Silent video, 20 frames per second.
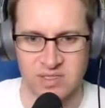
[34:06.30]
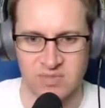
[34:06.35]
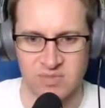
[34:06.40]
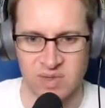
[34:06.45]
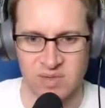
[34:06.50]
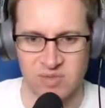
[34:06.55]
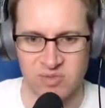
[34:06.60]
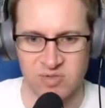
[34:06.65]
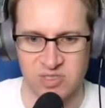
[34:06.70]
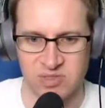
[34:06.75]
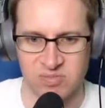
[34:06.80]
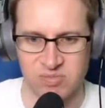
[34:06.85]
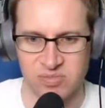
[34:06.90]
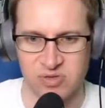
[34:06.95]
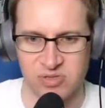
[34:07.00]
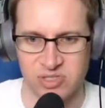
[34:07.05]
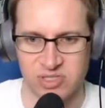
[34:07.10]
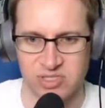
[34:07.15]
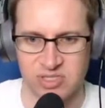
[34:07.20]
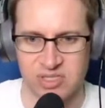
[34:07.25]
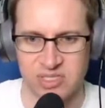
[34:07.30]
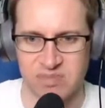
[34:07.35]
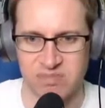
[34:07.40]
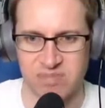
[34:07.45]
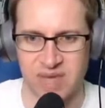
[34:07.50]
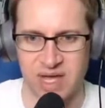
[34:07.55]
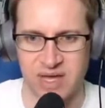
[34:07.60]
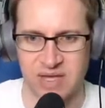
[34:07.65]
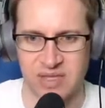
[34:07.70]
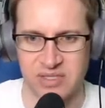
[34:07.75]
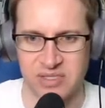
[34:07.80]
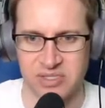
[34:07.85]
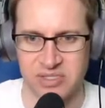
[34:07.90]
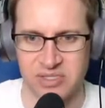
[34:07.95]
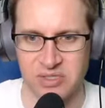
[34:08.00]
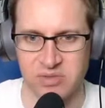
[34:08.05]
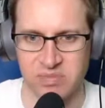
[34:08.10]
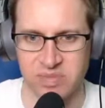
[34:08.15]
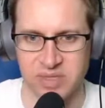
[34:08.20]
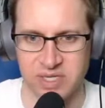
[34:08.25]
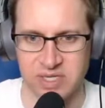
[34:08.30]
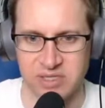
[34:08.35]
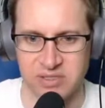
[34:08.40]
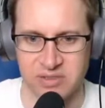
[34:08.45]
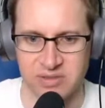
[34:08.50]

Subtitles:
we should push this back a little bit.